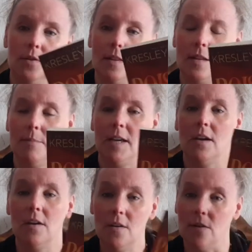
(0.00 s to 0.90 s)
And then I'm like,
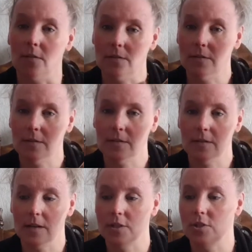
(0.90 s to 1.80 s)
oh,
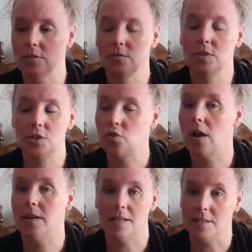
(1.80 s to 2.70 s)
I should just
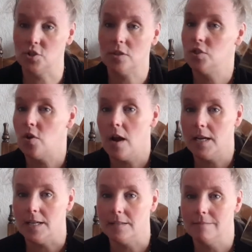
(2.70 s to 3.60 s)
try this. Just try
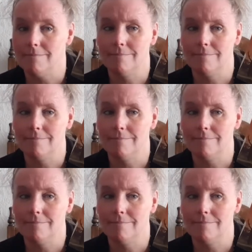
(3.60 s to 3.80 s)
it.